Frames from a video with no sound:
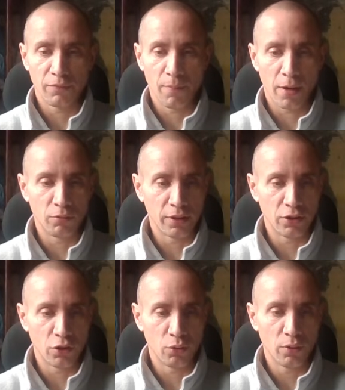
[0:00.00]
remotely
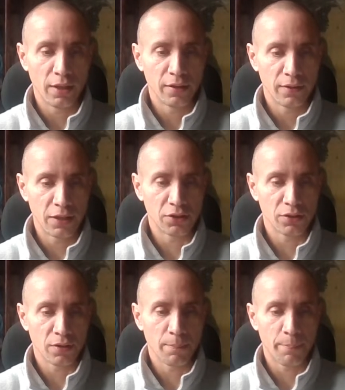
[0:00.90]
new
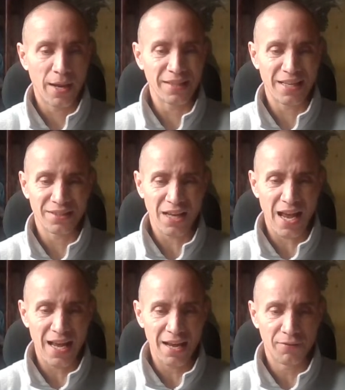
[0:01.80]
this, but as
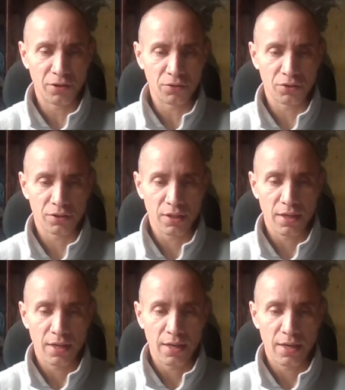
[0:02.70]
evidenced
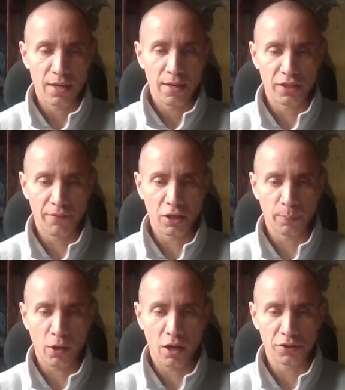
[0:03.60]
by the
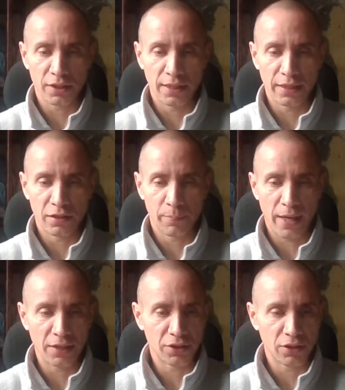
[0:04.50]
televised party leader
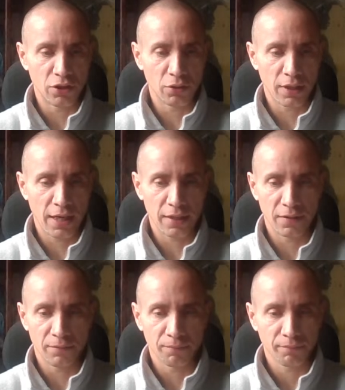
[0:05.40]
debates in the
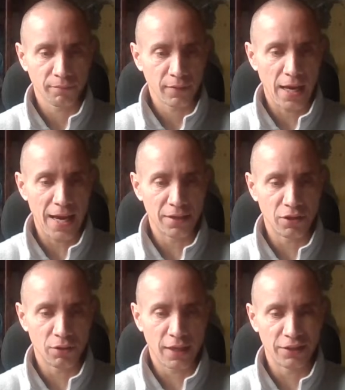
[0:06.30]
UK
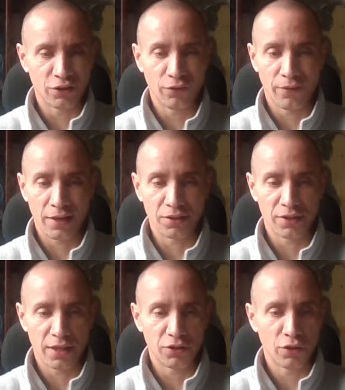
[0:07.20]
at the UK
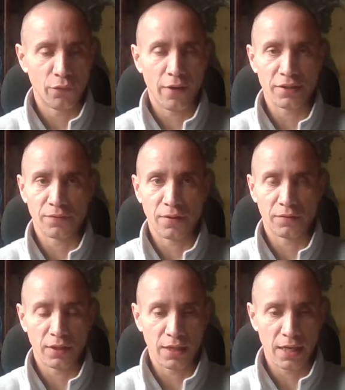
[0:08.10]

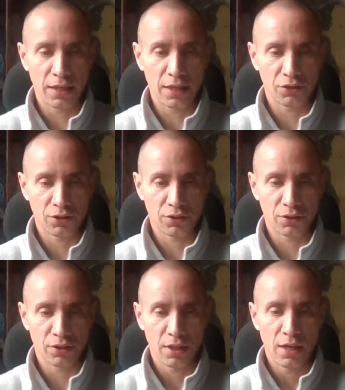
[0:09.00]
2010-2015
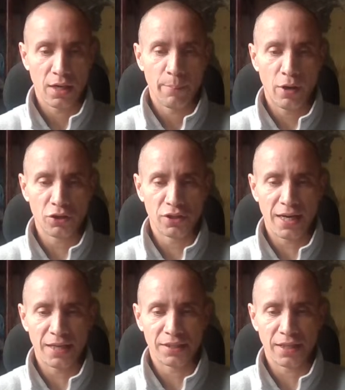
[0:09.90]
elections.
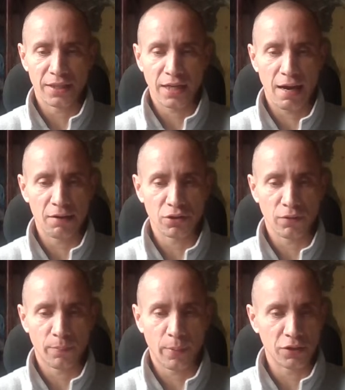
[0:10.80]
Personality and the character
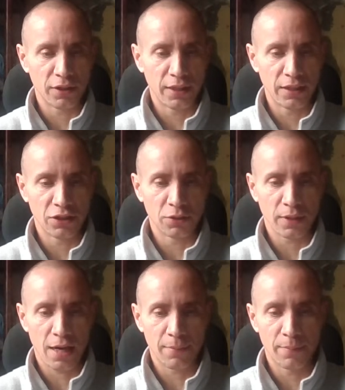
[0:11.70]
of party leaders is
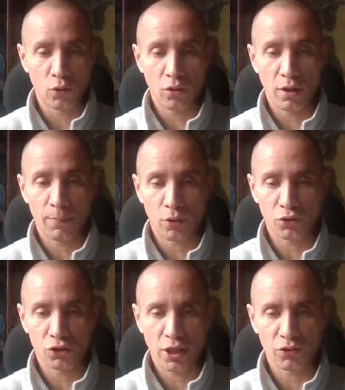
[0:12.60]
becoming more and
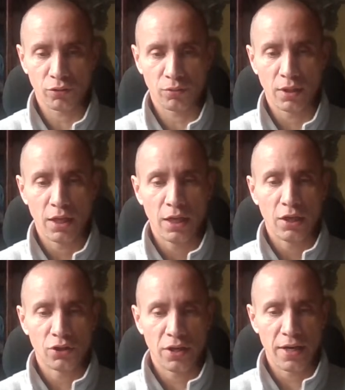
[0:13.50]
more central
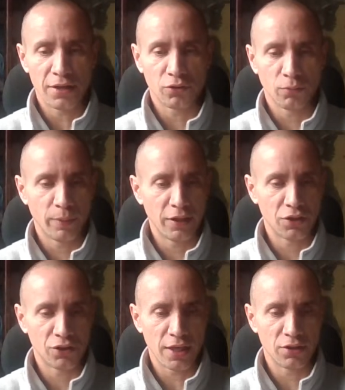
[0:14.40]
to the national
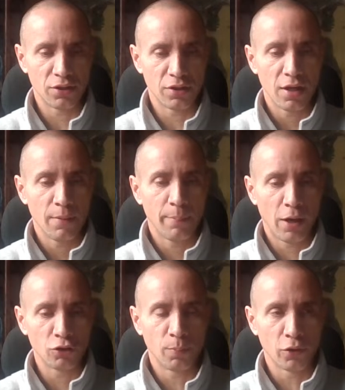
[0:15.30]
media-centred
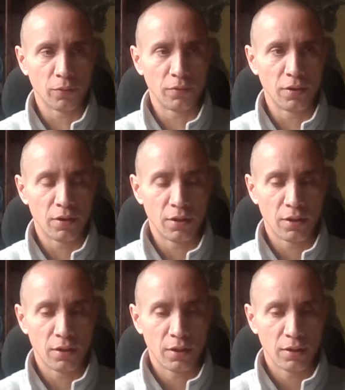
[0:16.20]
postmodern
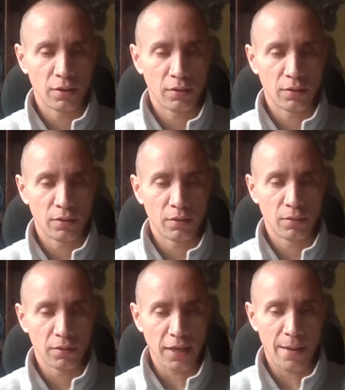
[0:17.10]

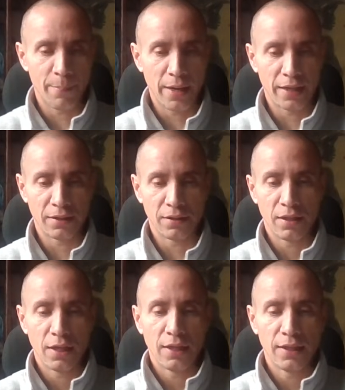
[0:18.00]
campaign.
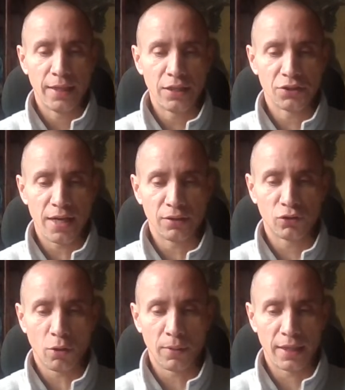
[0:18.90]
Leaders now
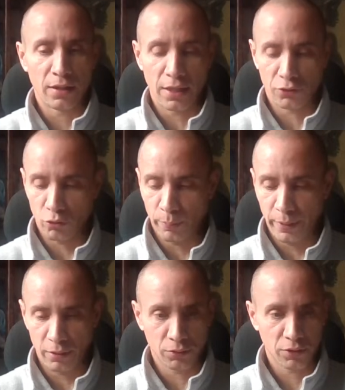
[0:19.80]
dominate electoral
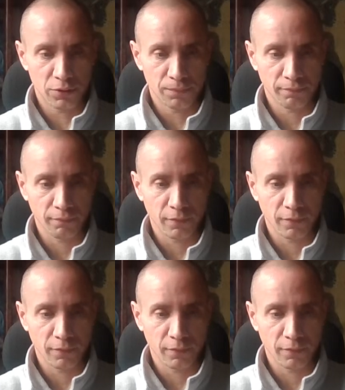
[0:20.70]
appeals